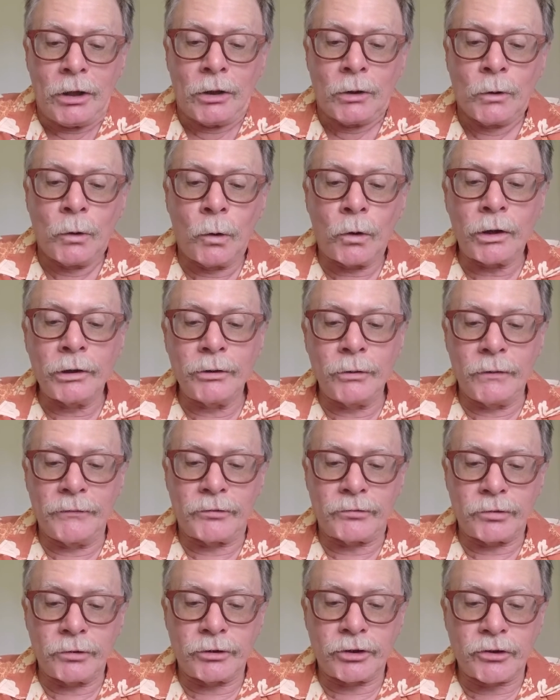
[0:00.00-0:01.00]
Lord, you have
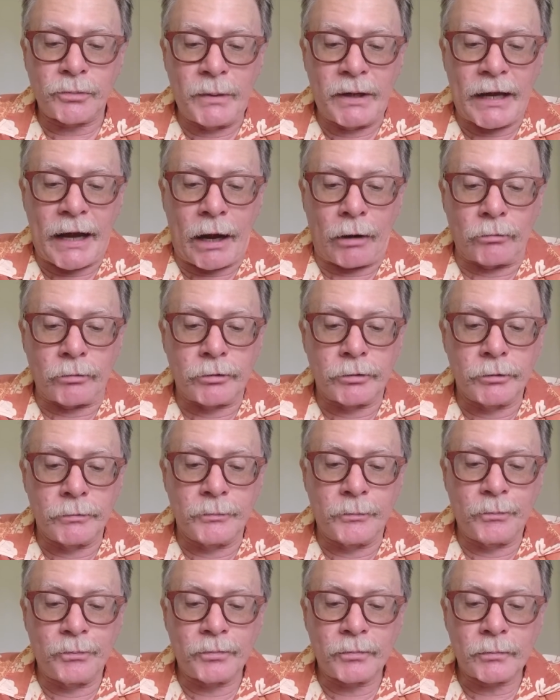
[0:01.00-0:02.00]
searched me out.
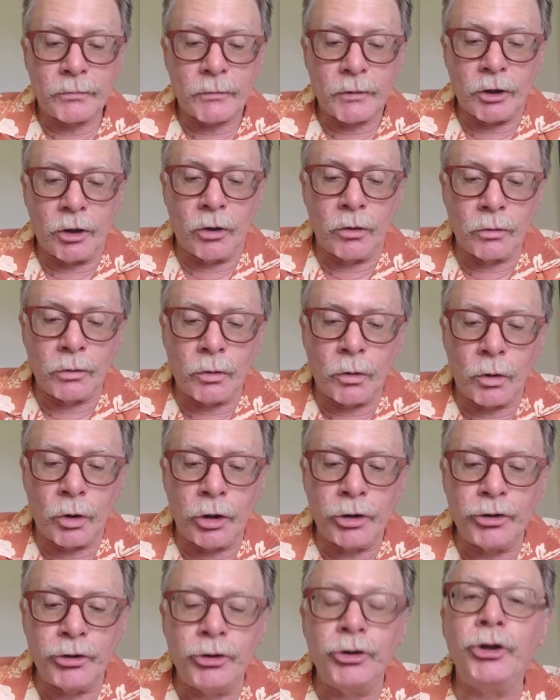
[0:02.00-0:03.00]
O
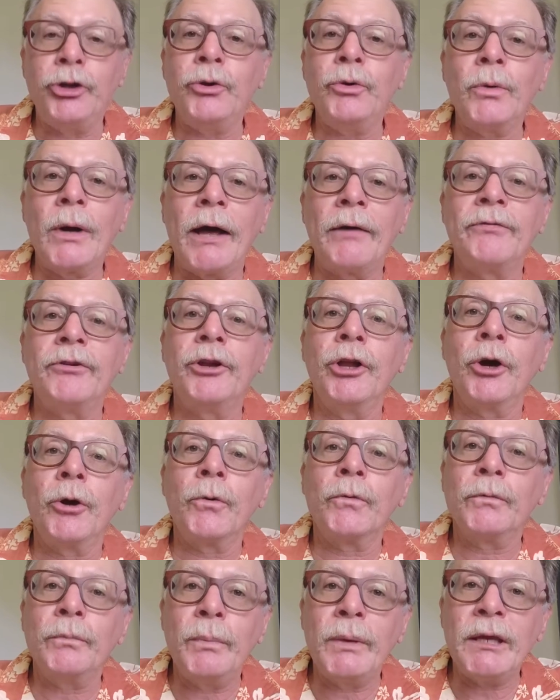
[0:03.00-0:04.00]
Lord, you have
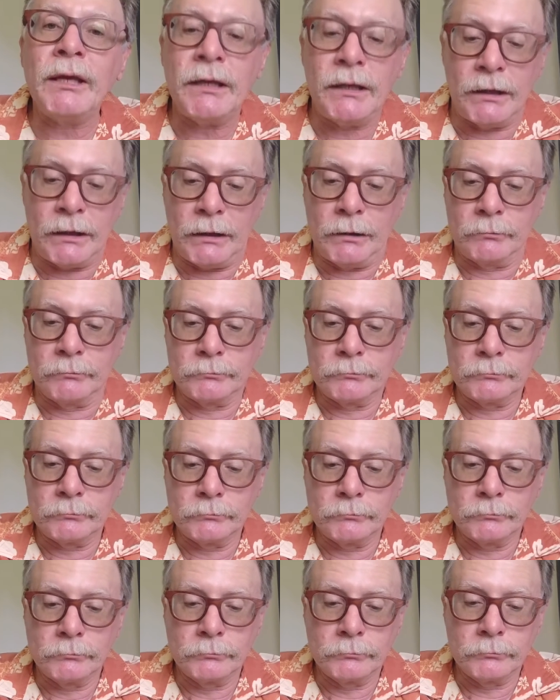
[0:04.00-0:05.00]
known me.
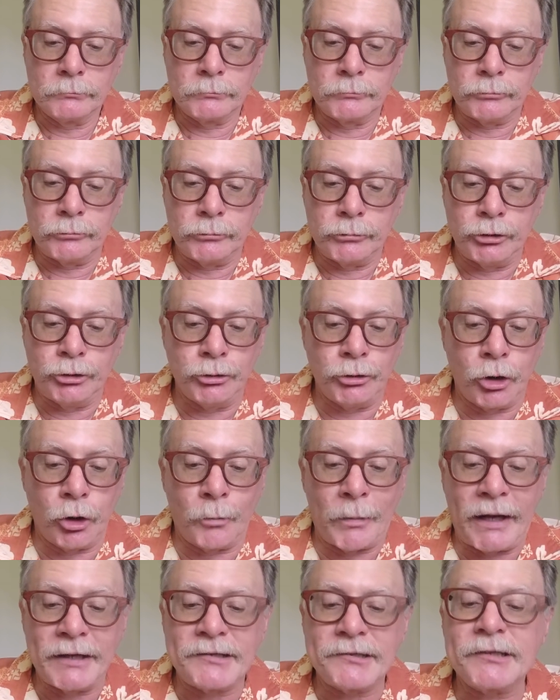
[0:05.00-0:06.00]
You know
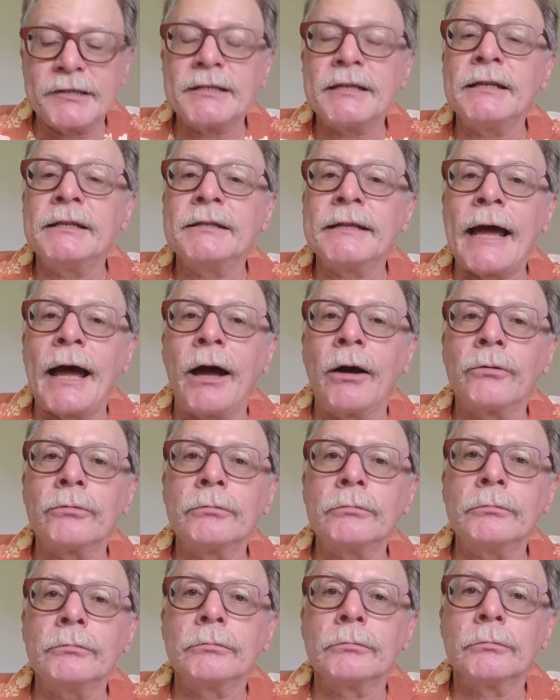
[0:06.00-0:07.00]
my sitting
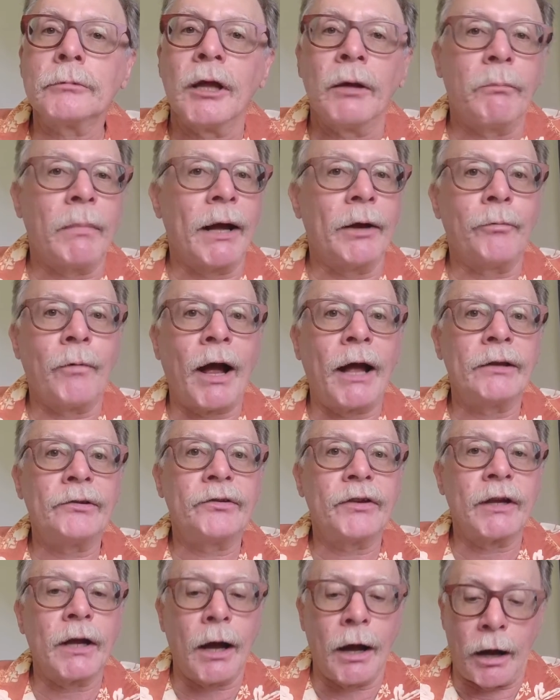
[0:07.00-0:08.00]
down and my
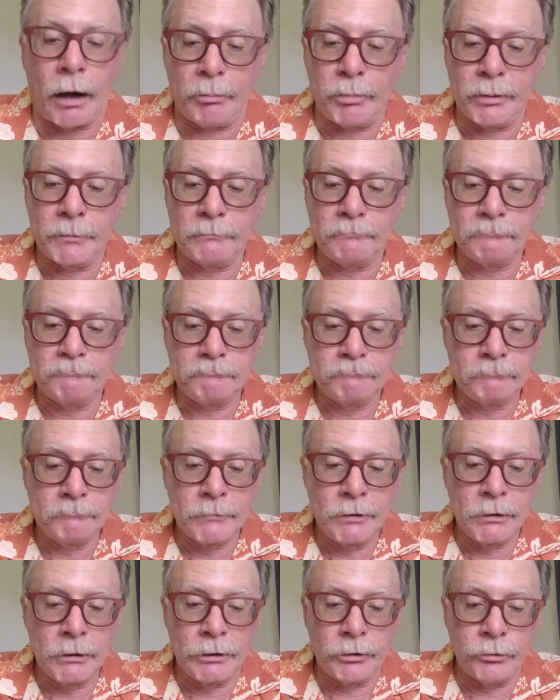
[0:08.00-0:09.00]
rising up.
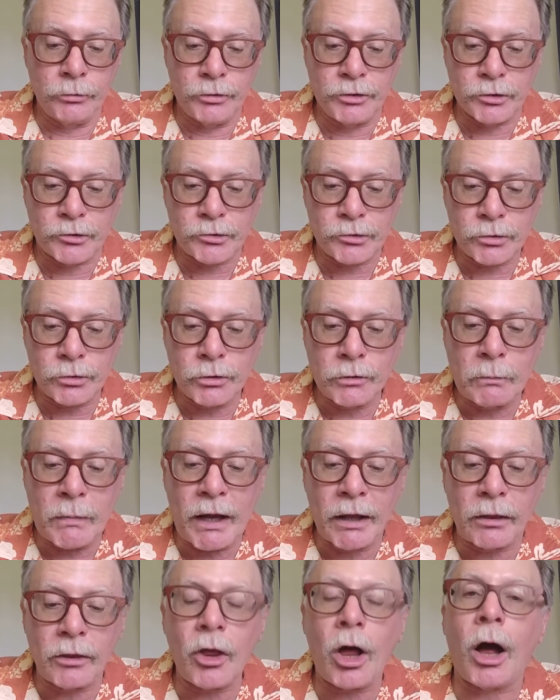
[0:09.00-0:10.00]
You discern
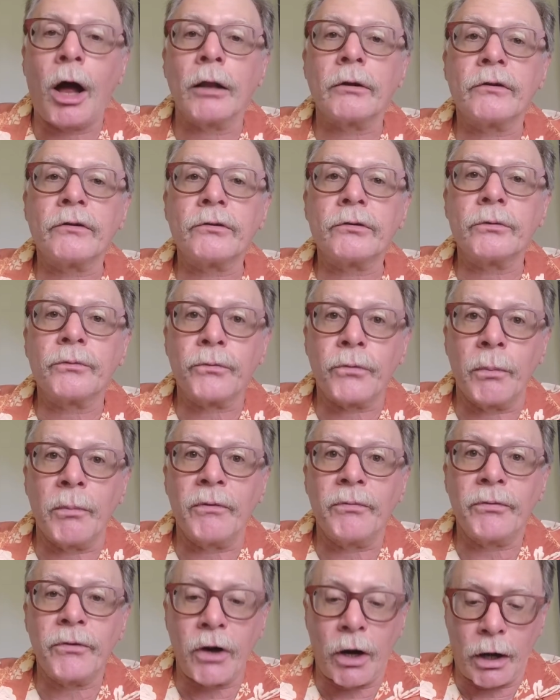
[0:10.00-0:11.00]
my thoughts from
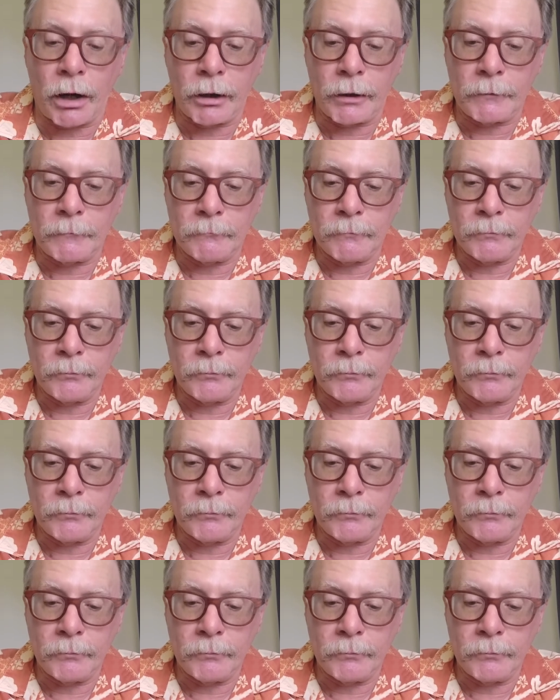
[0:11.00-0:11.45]
afar.